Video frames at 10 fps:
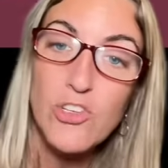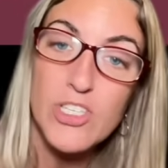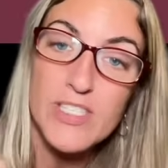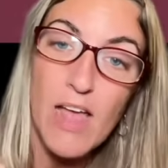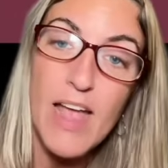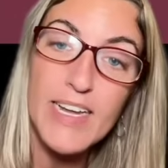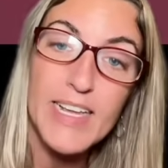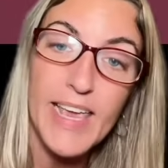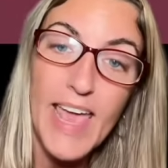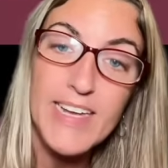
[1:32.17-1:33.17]
signed
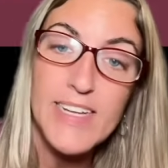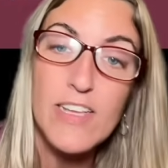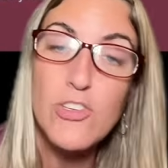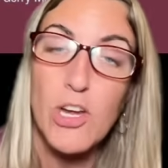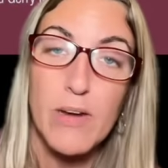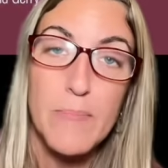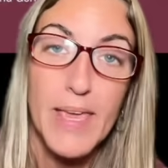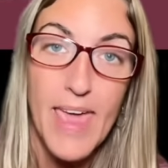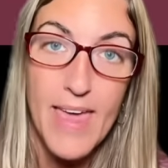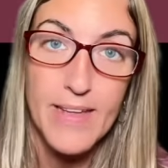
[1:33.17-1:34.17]
Kate and Jerry
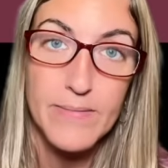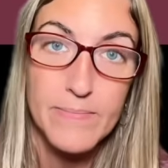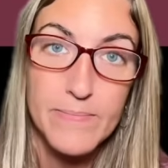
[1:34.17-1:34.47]
McCann."